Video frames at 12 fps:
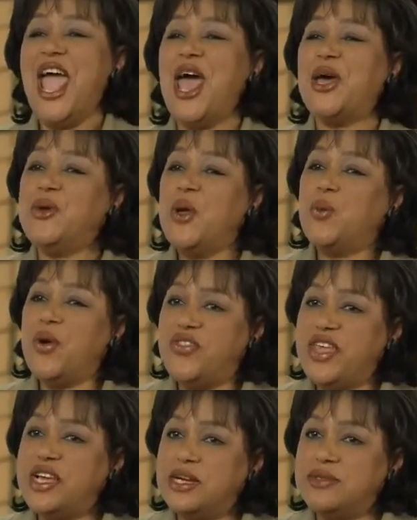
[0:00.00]
And when
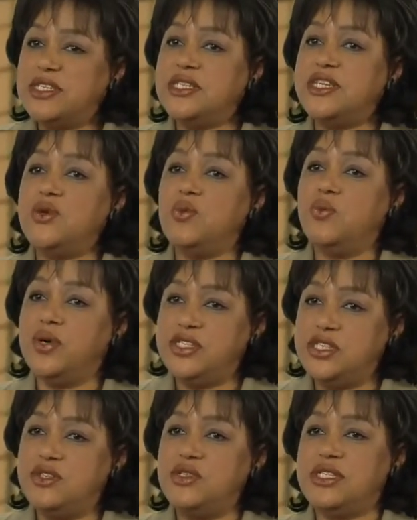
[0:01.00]
they come to see you, what
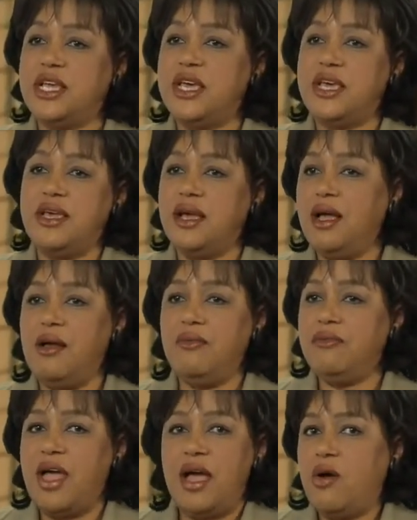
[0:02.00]
do you say
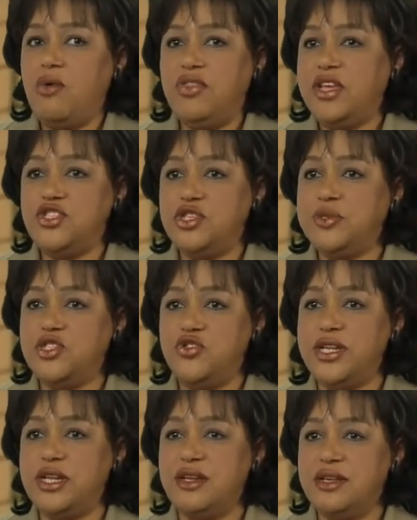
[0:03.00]
how they should be
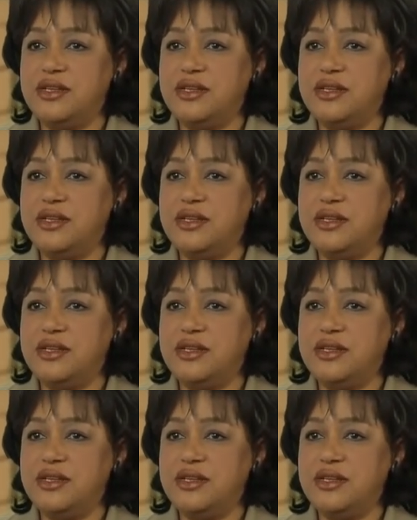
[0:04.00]
treated?